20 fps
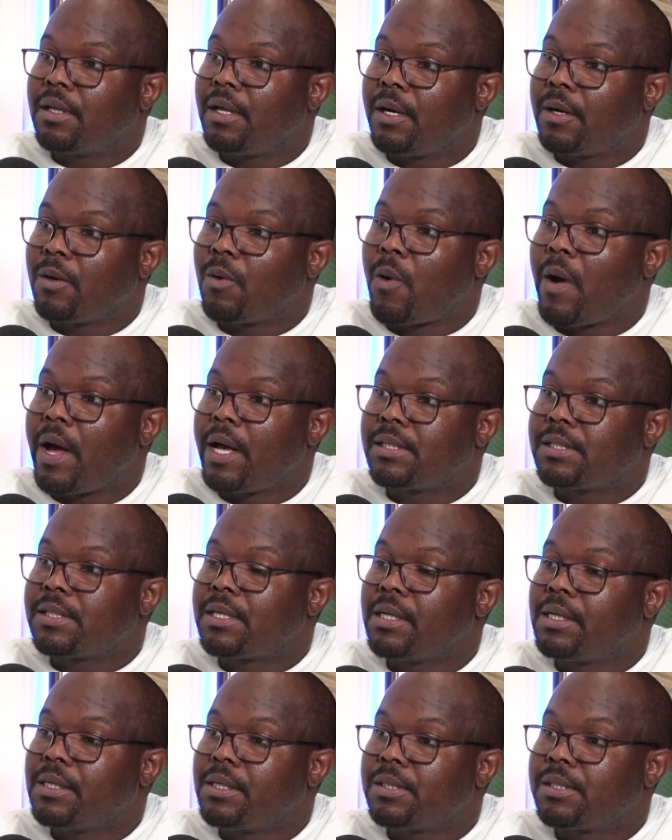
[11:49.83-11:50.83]
required
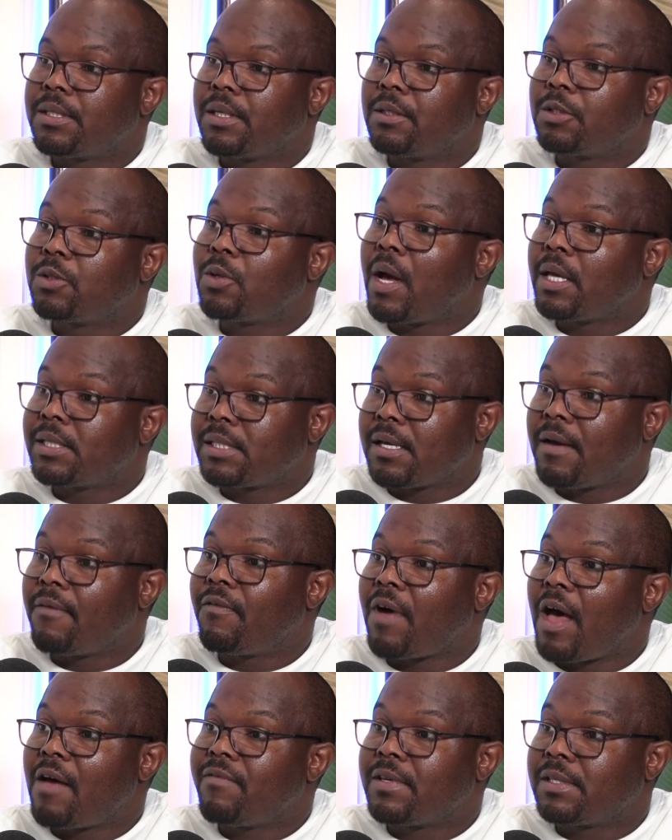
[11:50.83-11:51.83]
skills to
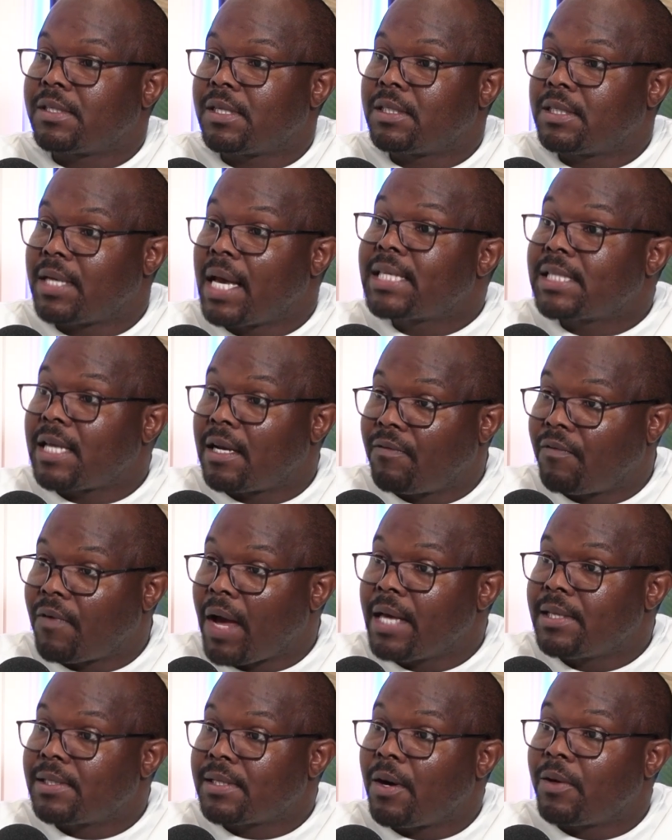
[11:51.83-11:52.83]
survive as a tax
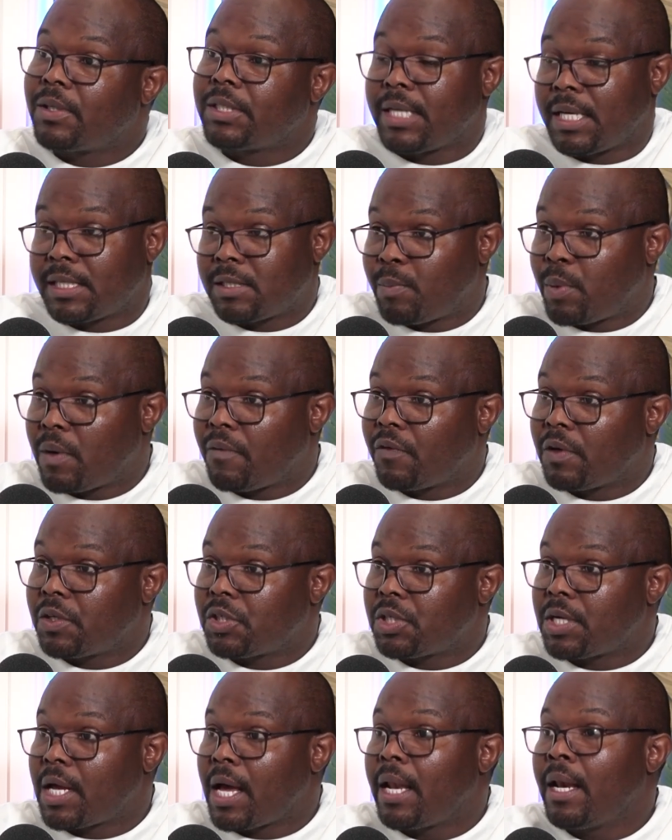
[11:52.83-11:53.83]
advisor or tax
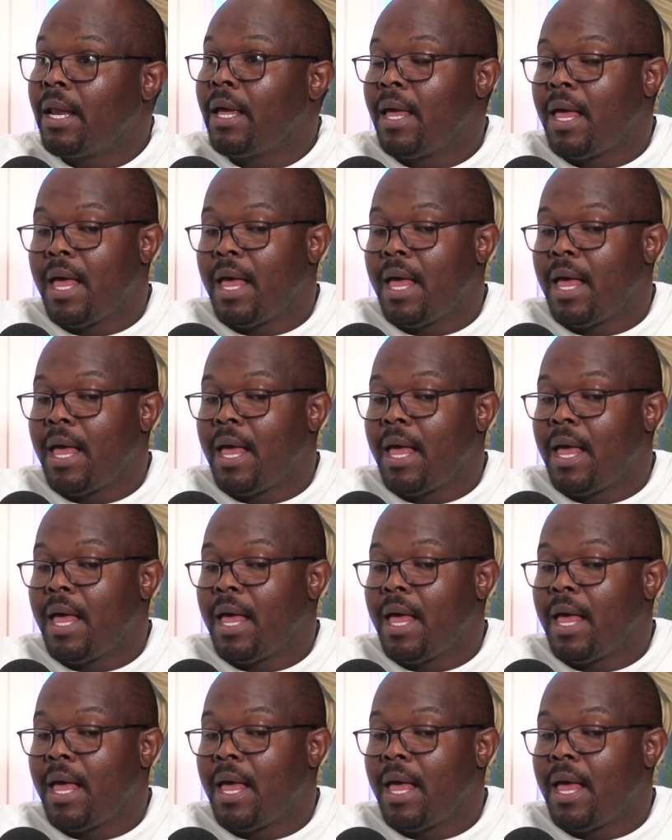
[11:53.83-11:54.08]
professional.